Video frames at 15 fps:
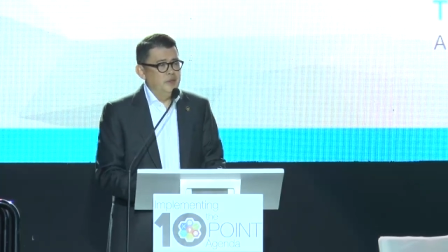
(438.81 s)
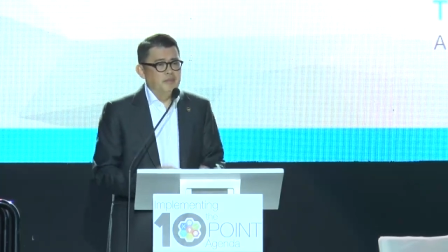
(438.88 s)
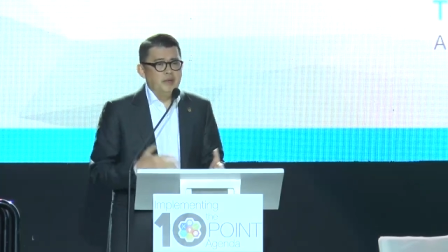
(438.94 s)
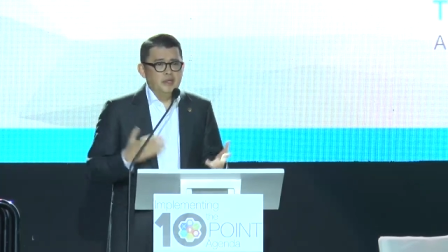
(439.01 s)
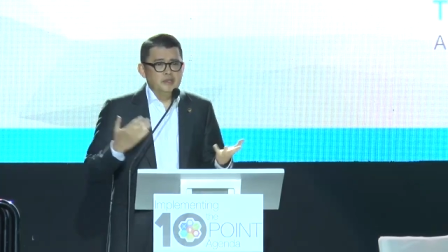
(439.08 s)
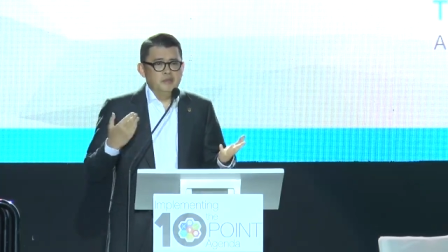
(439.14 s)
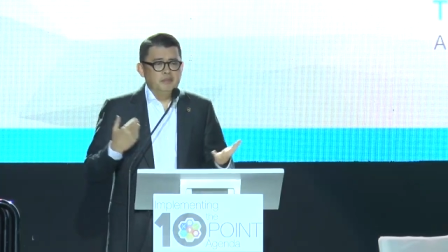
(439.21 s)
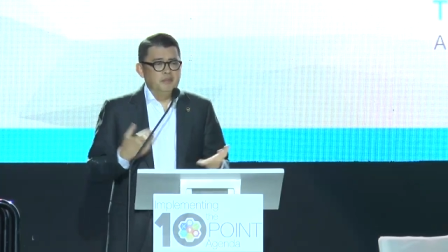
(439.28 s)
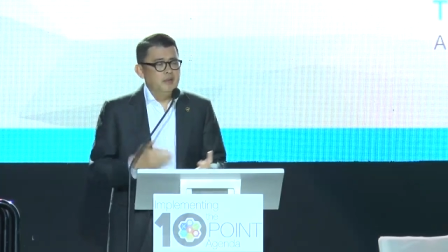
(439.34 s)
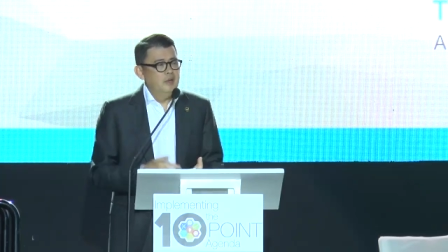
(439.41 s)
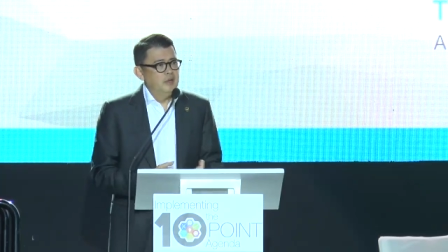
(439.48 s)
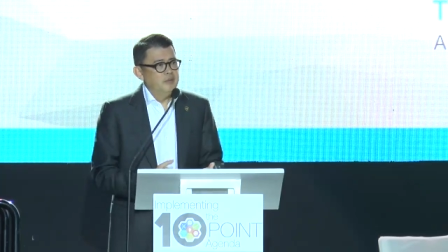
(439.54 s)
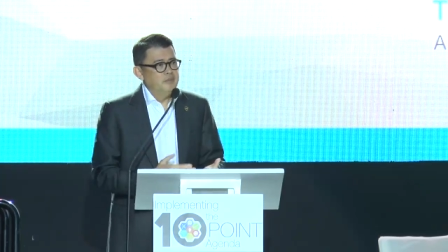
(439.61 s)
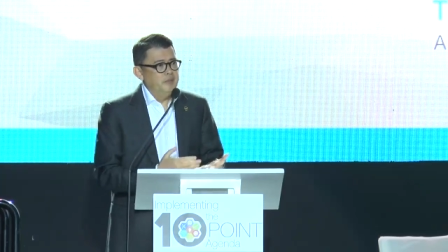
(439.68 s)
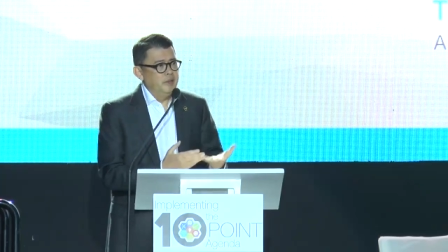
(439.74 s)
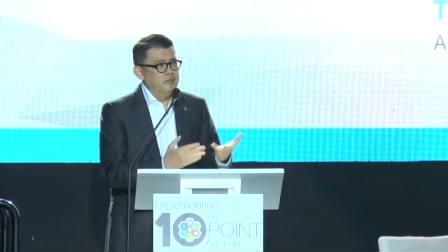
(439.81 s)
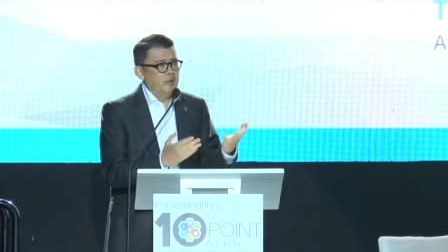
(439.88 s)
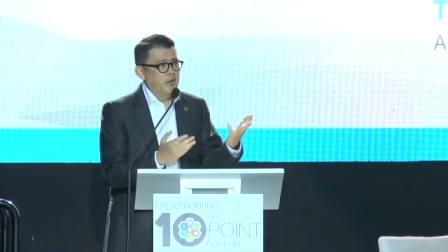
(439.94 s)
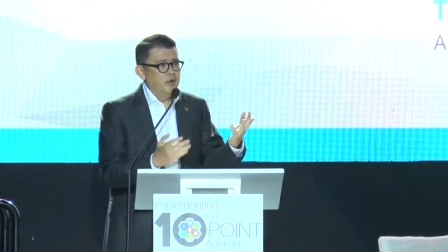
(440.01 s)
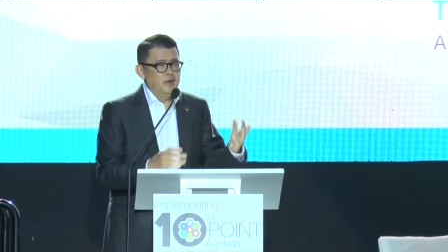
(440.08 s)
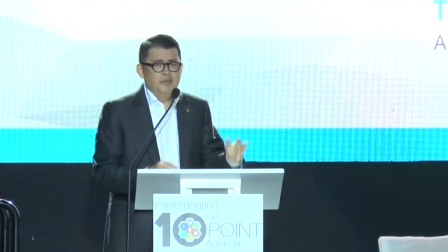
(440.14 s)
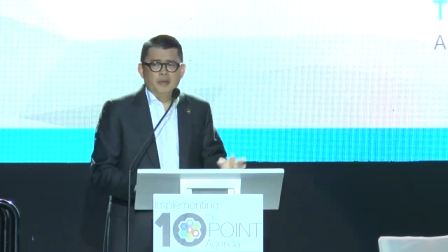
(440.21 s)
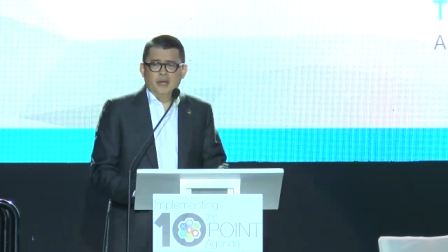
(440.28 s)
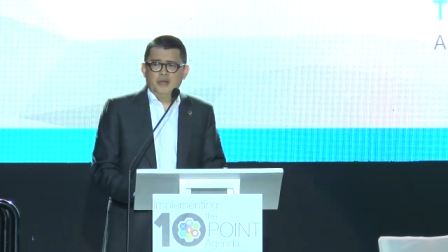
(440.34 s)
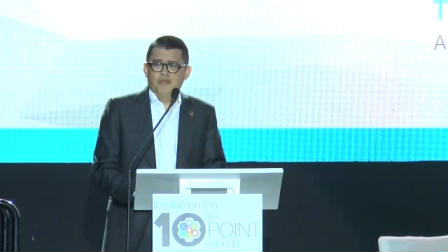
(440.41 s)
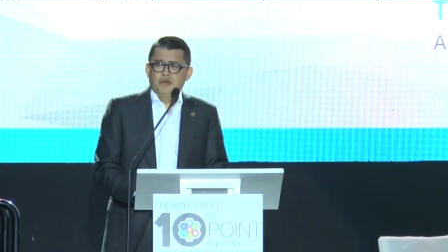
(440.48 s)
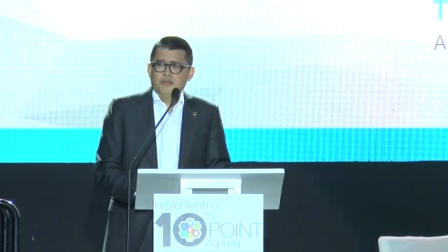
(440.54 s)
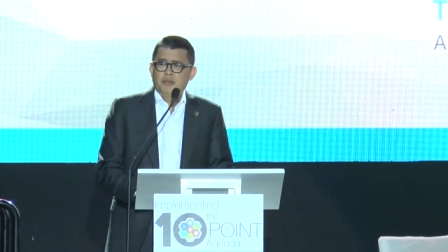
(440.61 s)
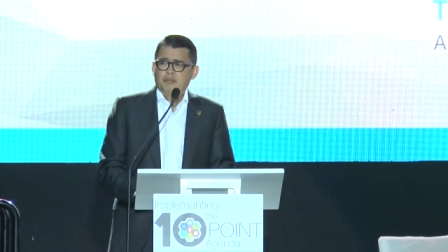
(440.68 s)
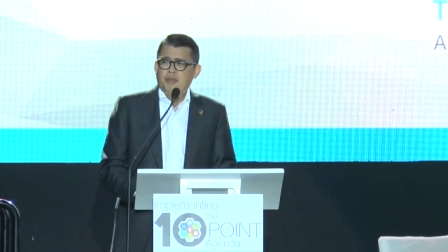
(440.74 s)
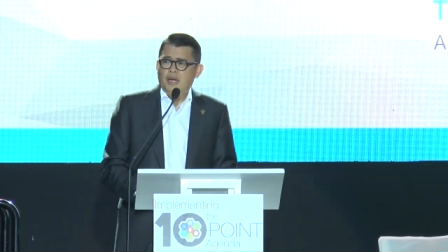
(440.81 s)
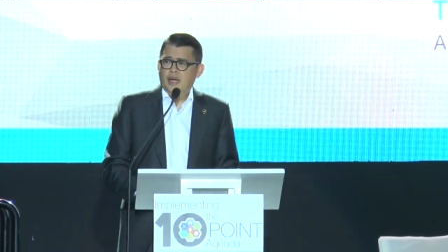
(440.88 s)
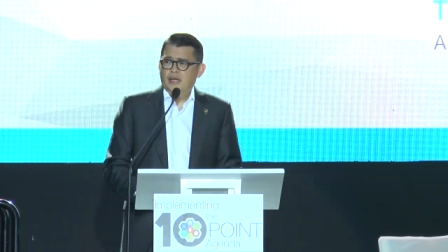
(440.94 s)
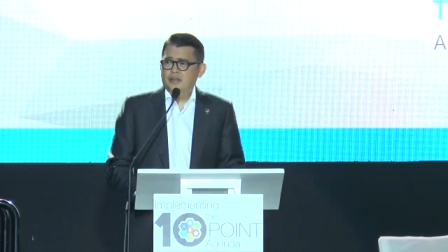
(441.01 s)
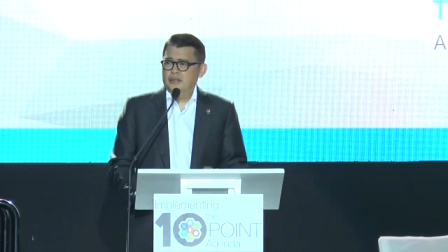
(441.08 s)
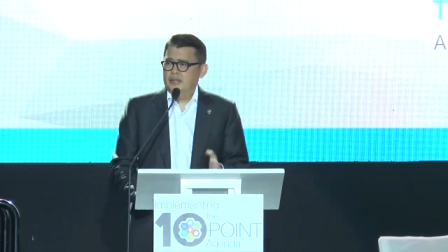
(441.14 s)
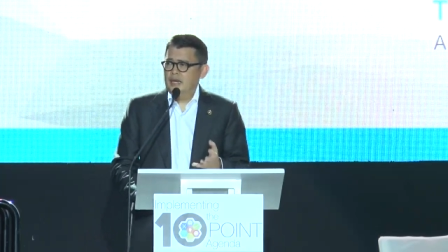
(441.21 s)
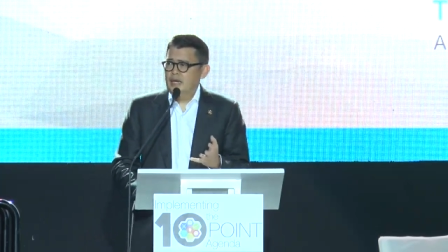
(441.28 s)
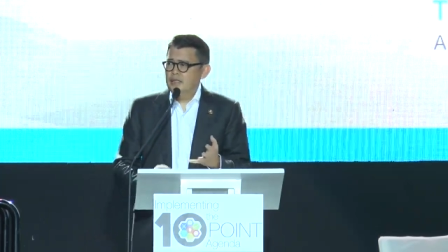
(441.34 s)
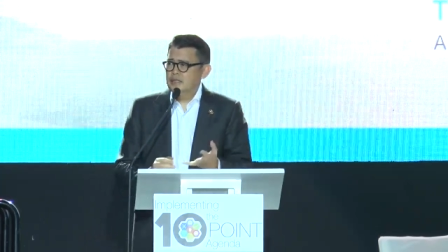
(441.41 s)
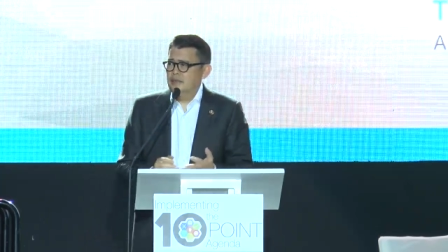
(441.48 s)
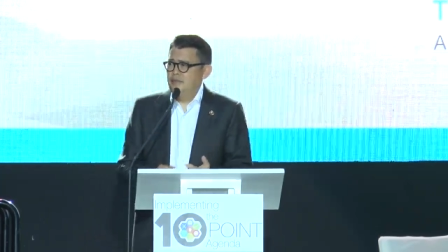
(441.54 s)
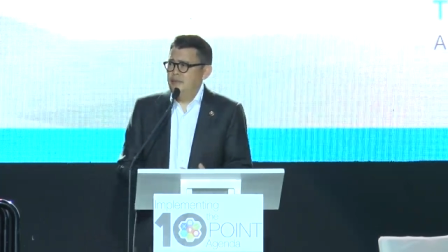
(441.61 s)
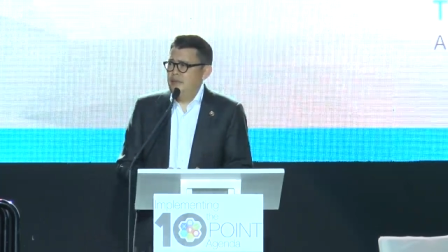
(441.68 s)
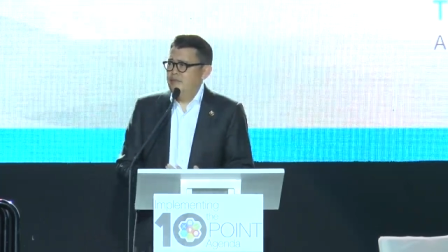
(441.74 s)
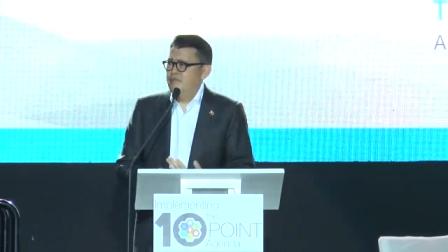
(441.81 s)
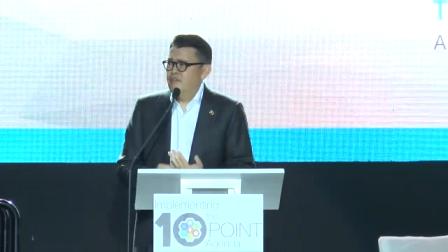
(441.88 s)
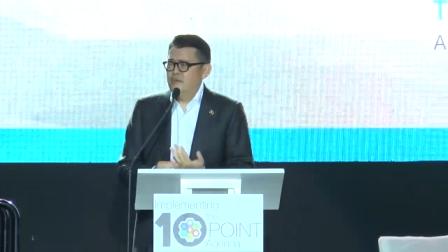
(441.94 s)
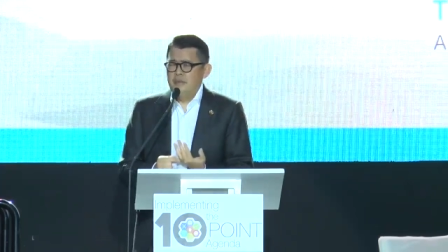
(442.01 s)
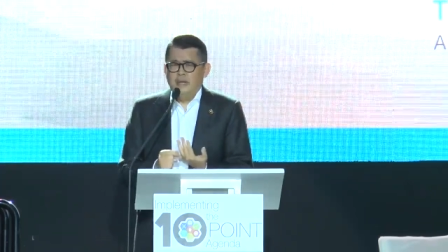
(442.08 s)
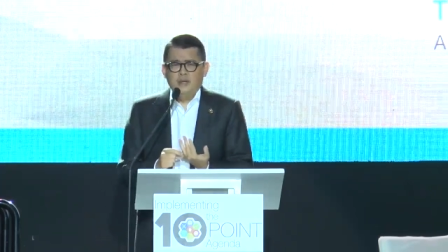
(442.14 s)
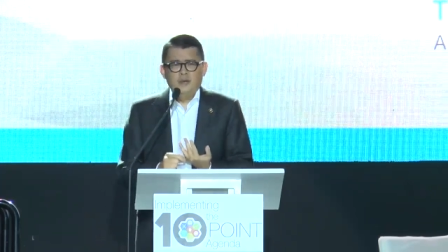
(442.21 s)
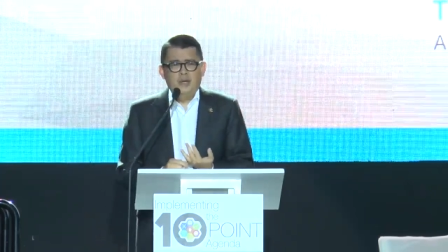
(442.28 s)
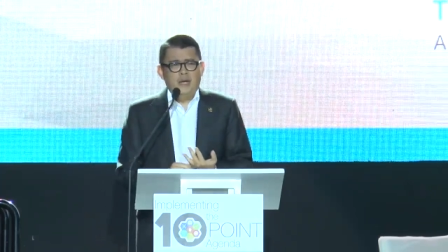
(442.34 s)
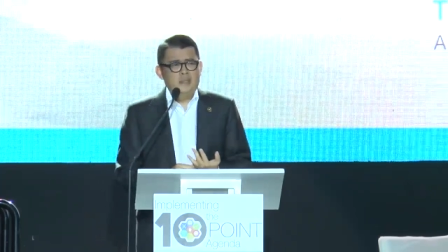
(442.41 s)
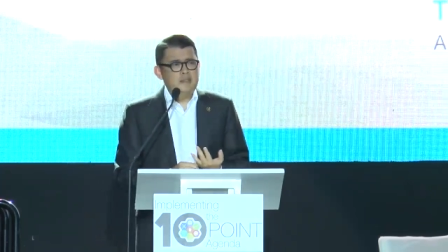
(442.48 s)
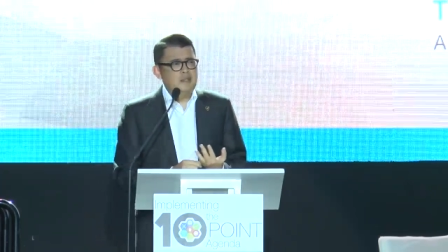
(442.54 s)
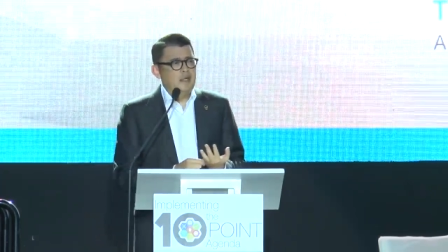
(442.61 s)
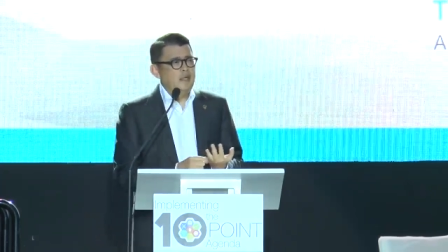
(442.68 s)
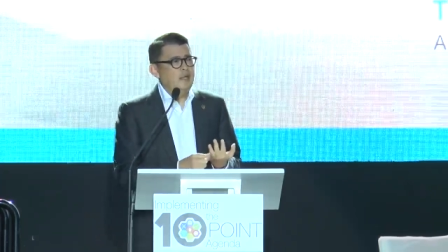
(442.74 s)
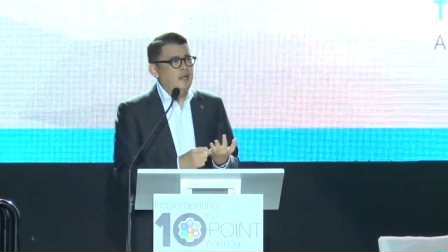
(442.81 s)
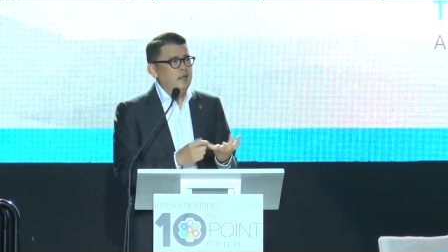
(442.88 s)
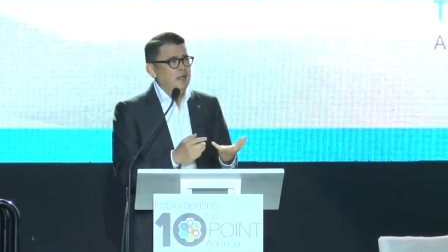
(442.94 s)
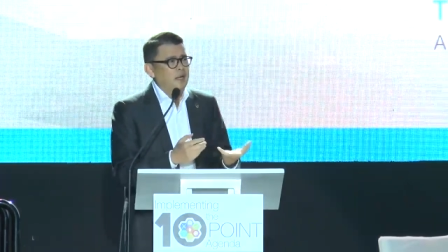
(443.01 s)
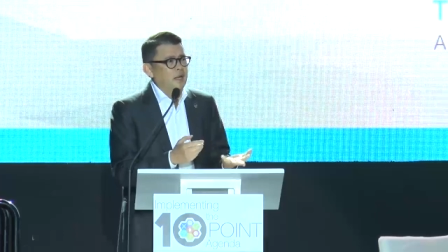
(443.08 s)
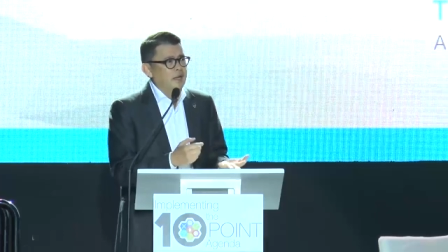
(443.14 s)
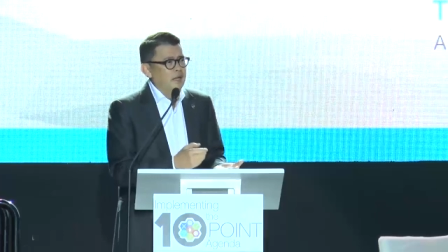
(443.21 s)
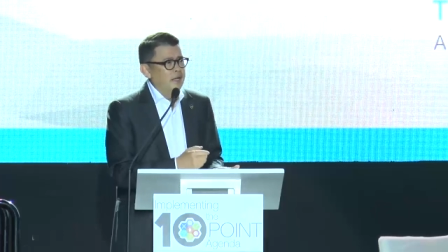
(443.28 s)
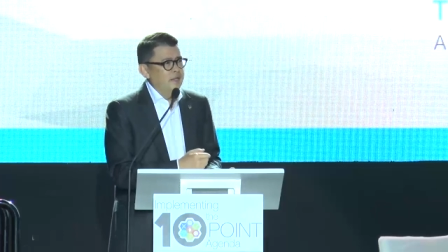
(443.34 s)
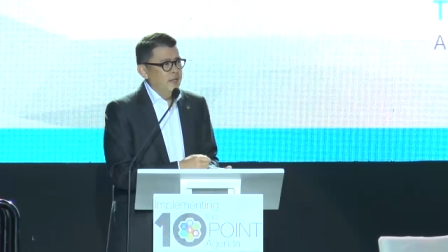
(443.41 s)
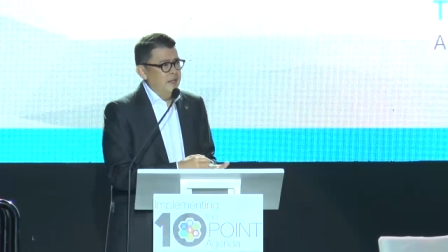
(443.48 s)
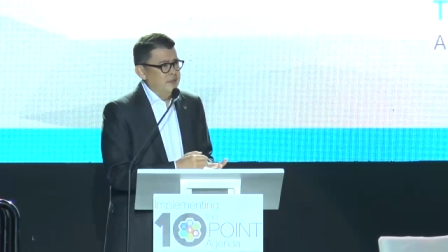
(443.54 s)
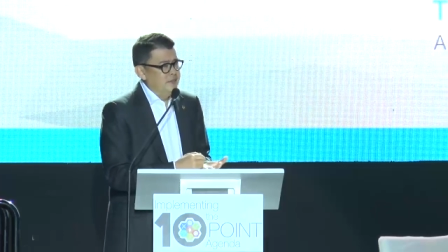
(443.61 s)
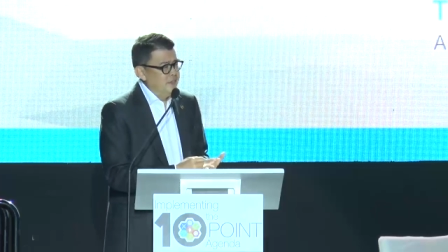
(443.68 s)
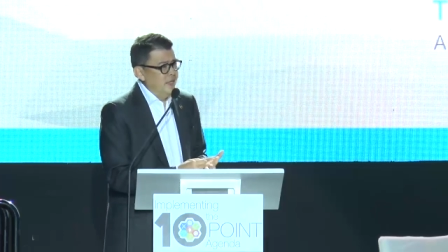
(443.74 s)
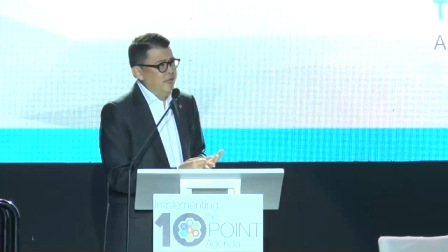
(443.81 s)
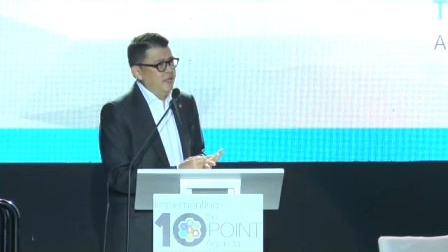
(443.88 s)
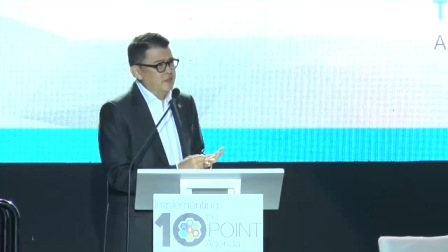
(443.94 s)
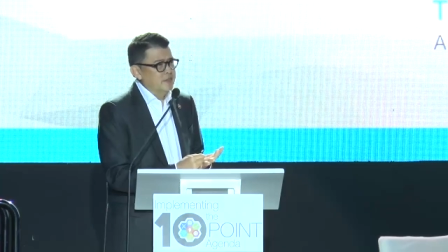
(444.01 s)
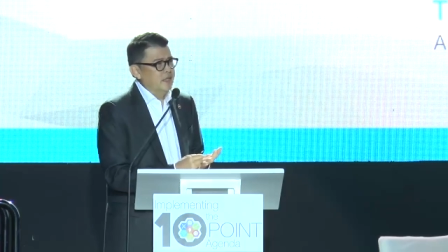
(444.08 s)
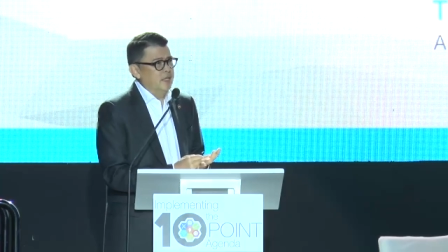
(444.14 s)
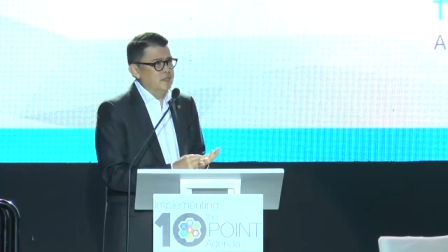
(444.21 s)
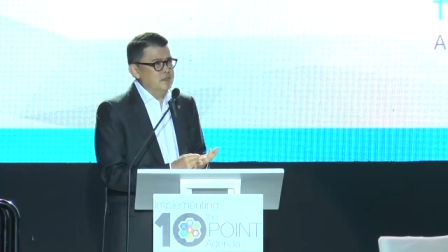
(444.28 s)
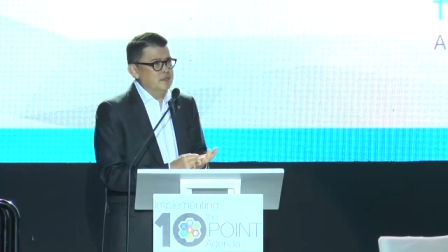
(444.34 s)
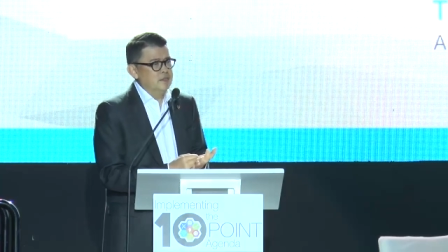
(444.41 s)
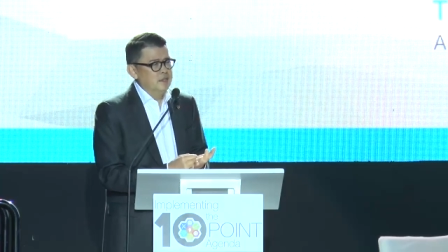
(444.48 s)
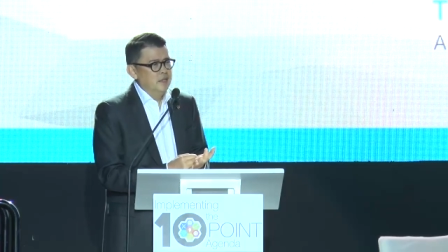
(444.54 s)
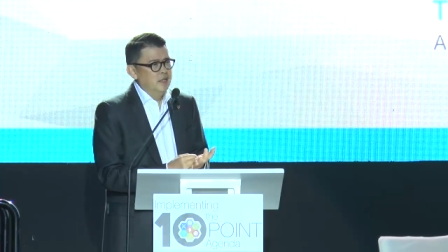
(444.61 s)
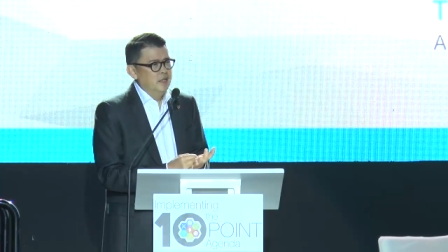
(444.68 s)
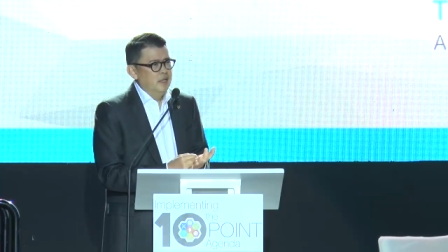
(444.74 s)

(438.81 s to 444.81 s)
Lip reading: Imagine me borrowing money from a bank. They're asking me for my collateral, a JSS,